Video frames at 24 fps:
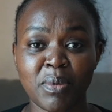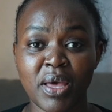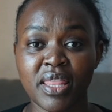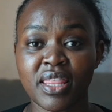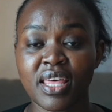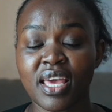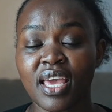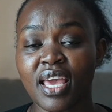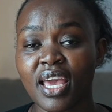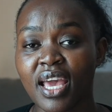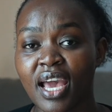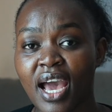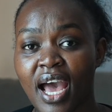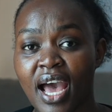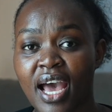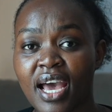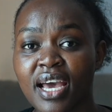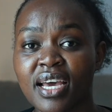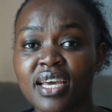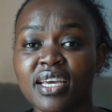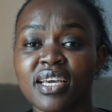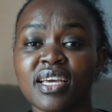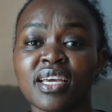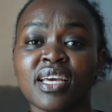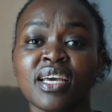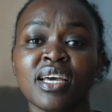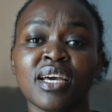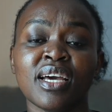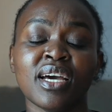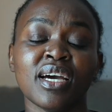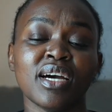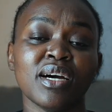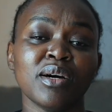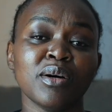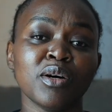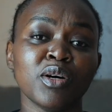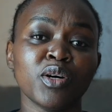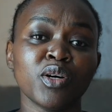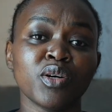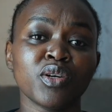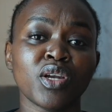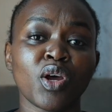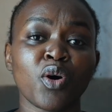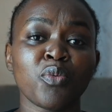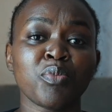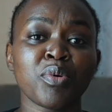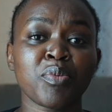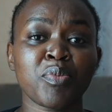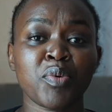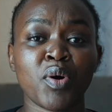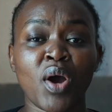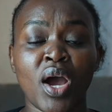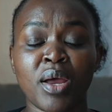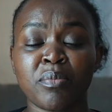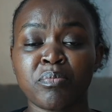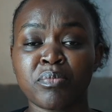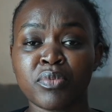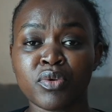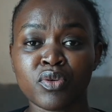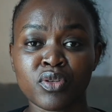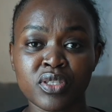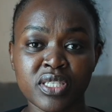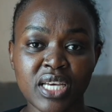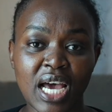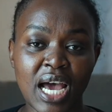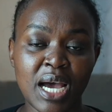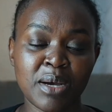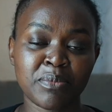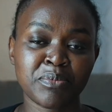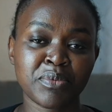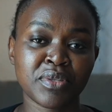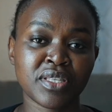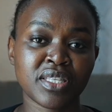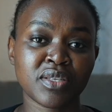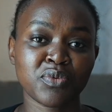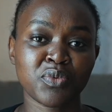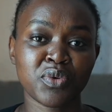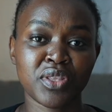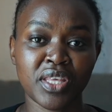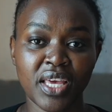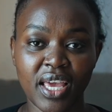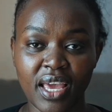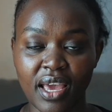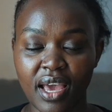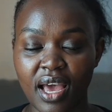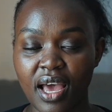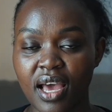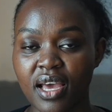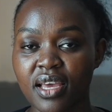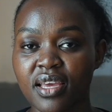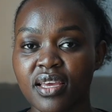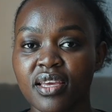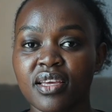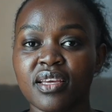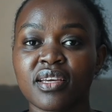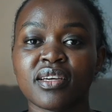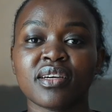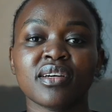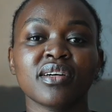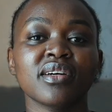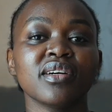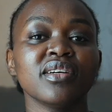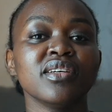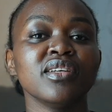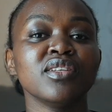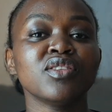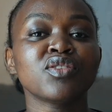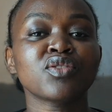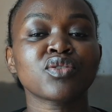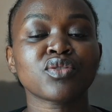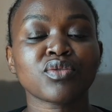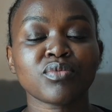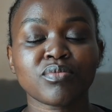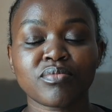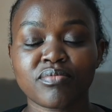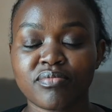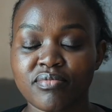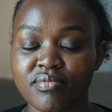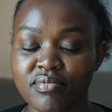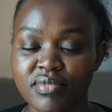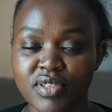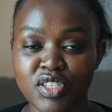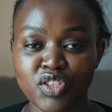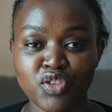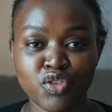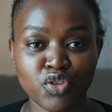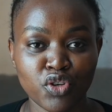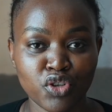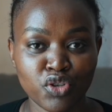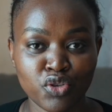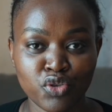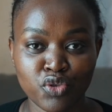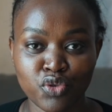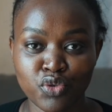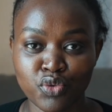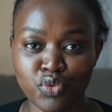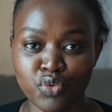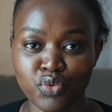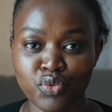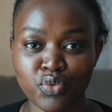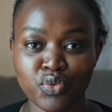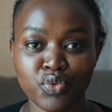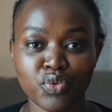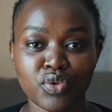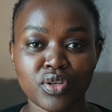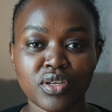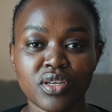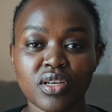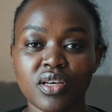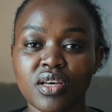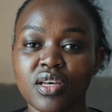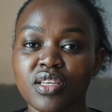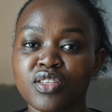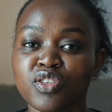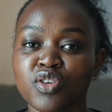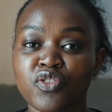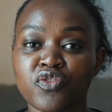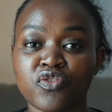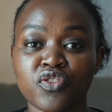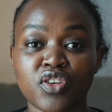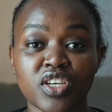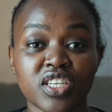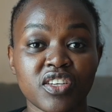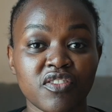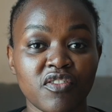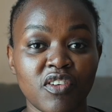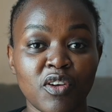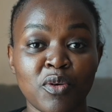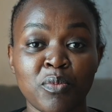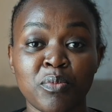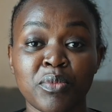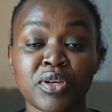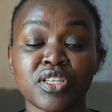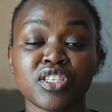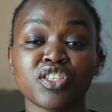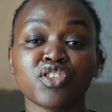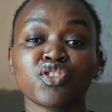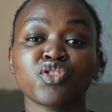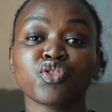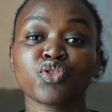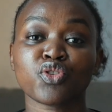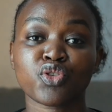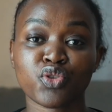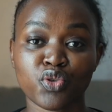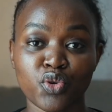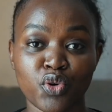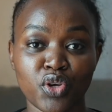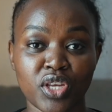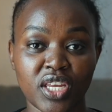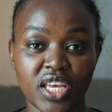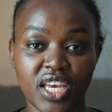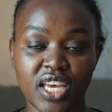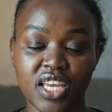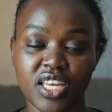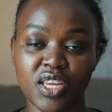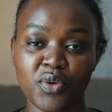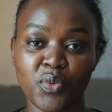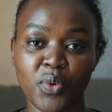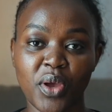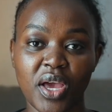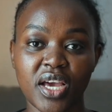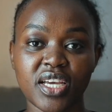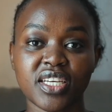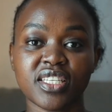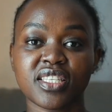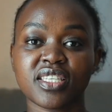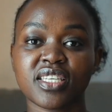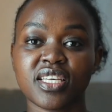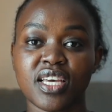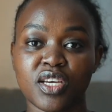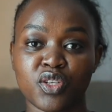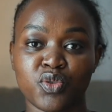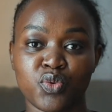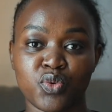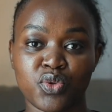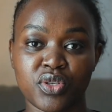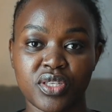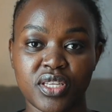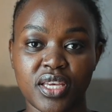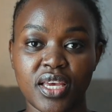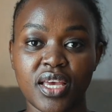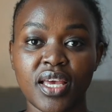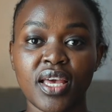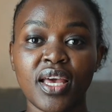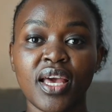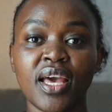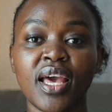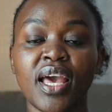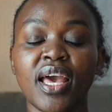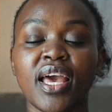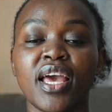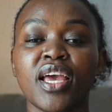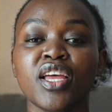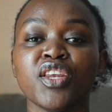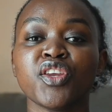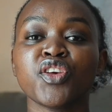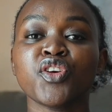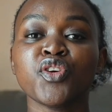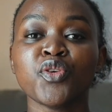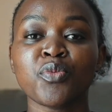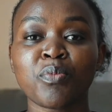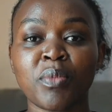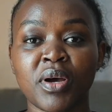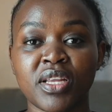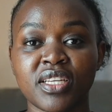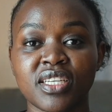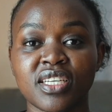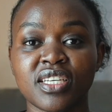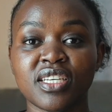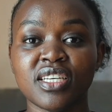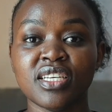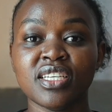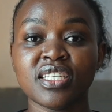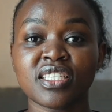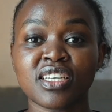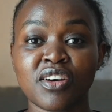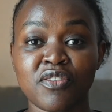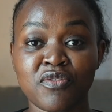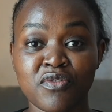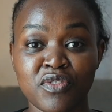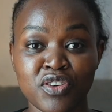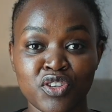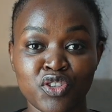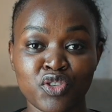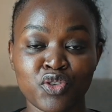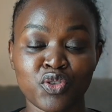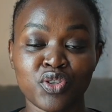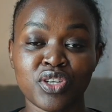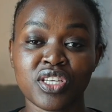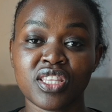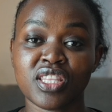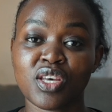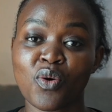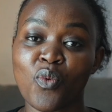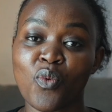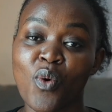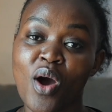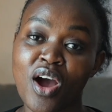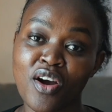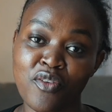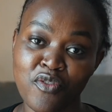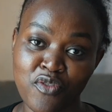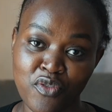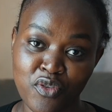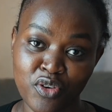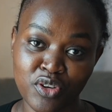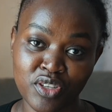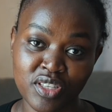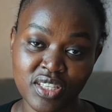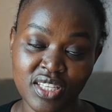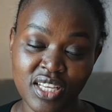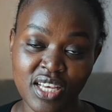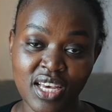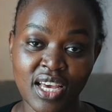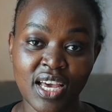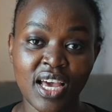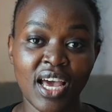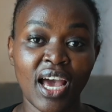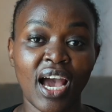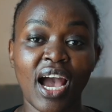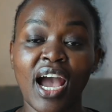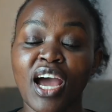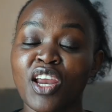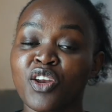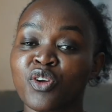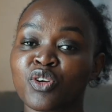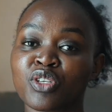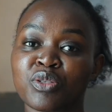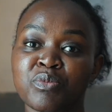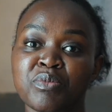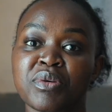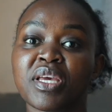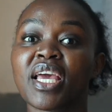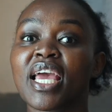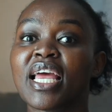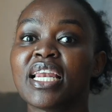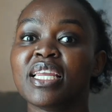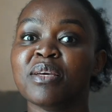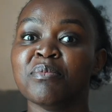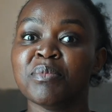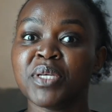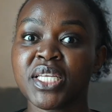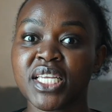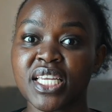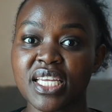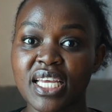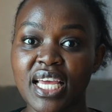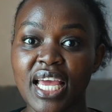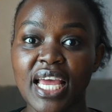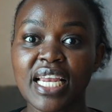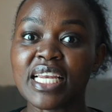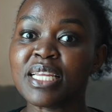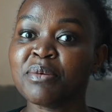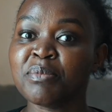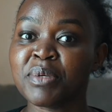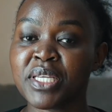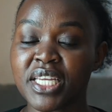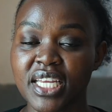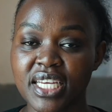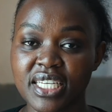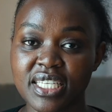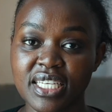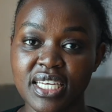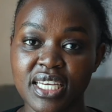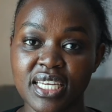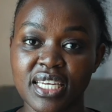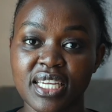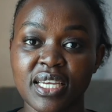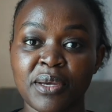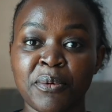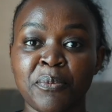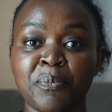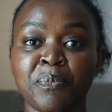by the AI, oh, now people can build apps with AI. It's not true. Software development is not going anywhere. It's here to stay, and human intervention in the workforce cannot be eliminated.